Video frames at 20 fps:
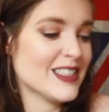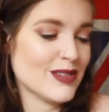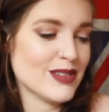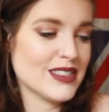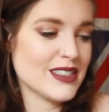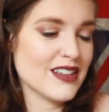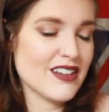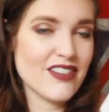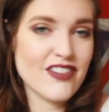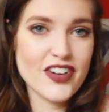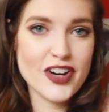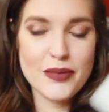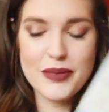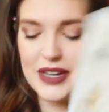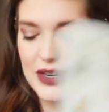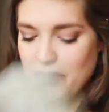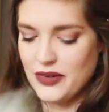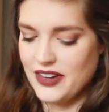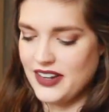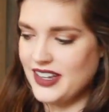This one's a
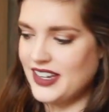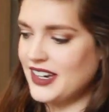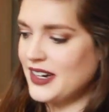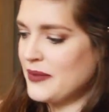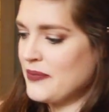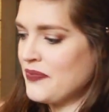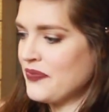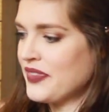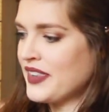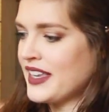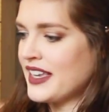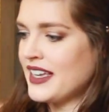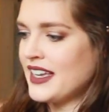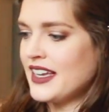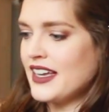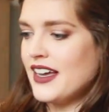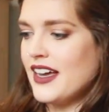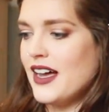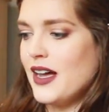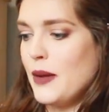firming one.
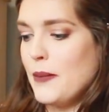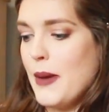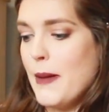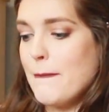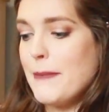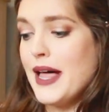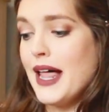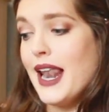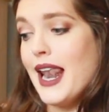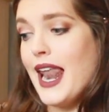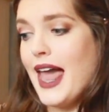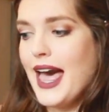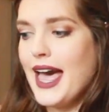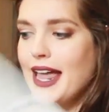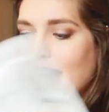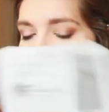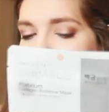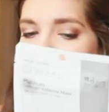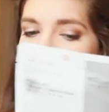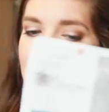
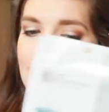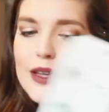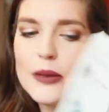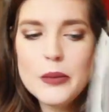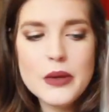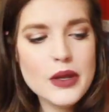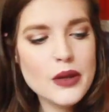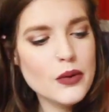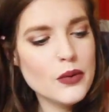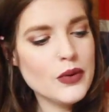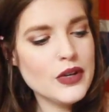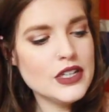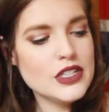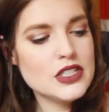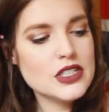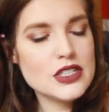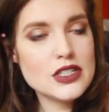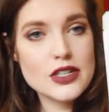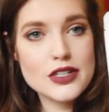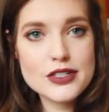Platinum,
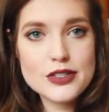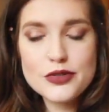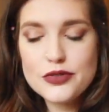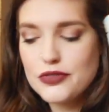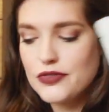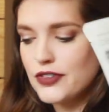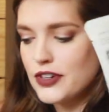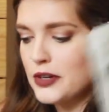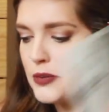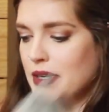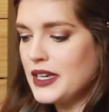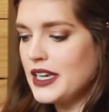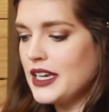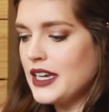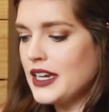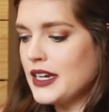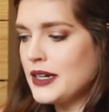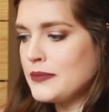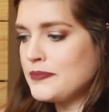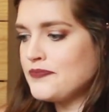which is also
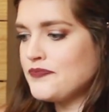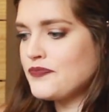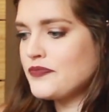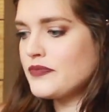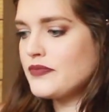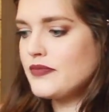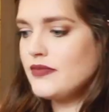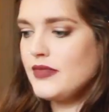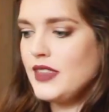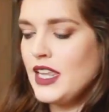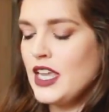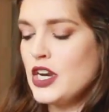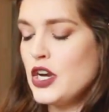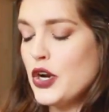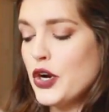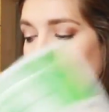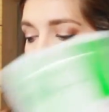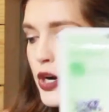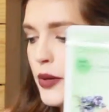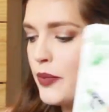firming.
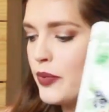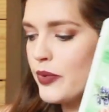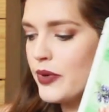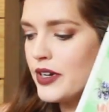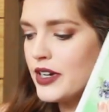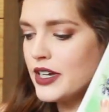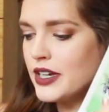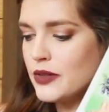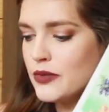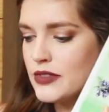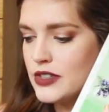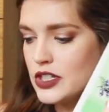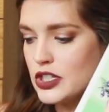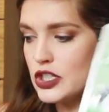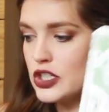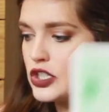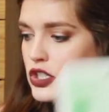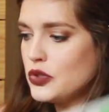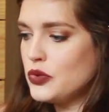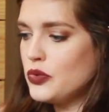Herb one, which
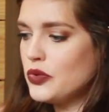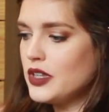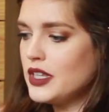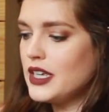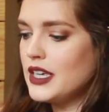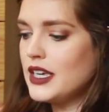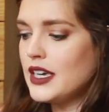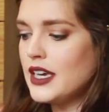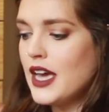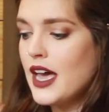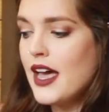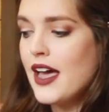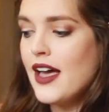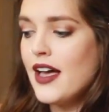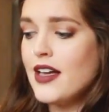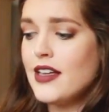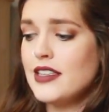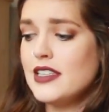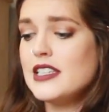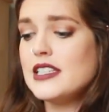is soothing.
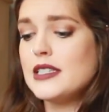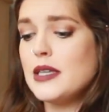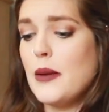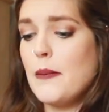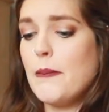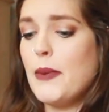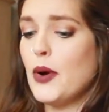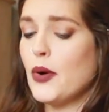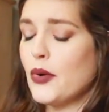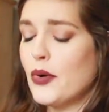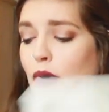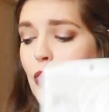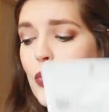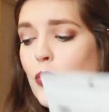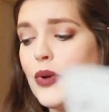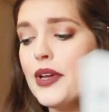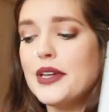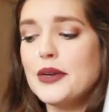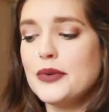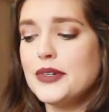This pearl
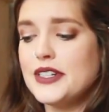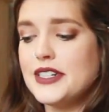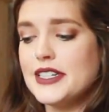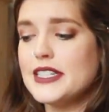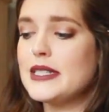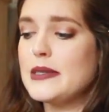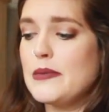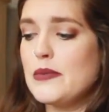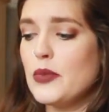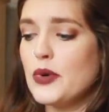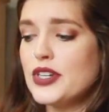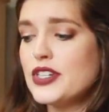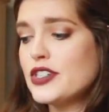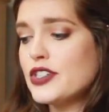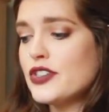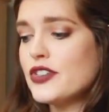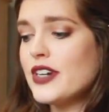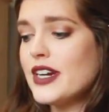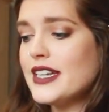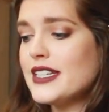one, which is
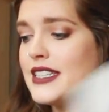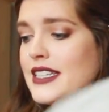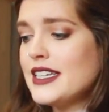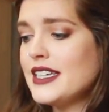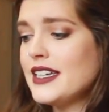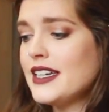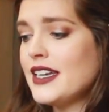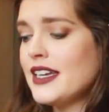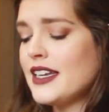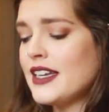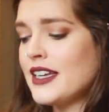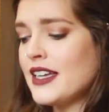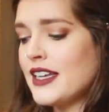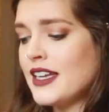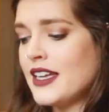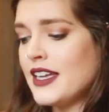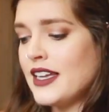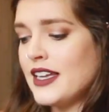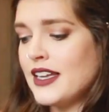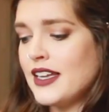moisturizing.
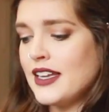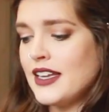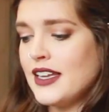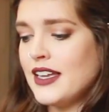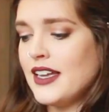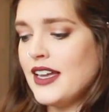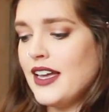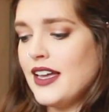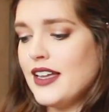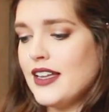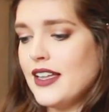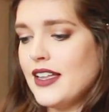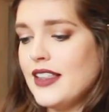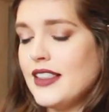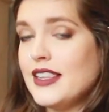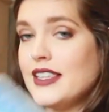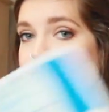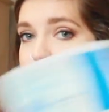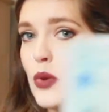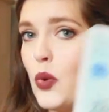
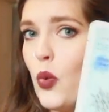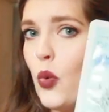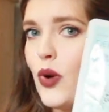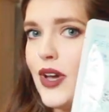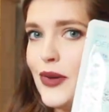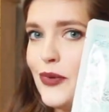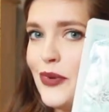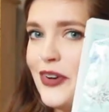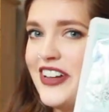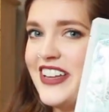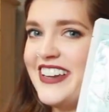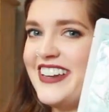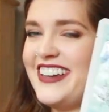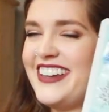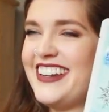This white one.